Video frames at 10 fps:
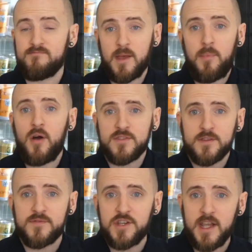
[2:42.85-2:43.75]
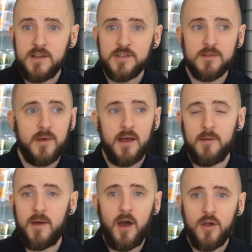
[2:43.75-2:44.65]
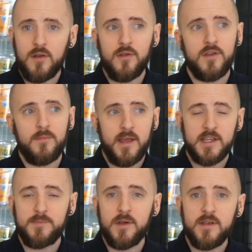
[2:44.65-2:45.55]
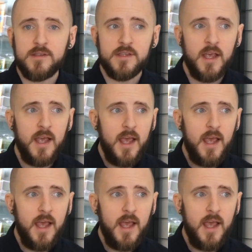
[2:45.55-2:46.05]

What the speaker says: a positive change in my outlook and my experience,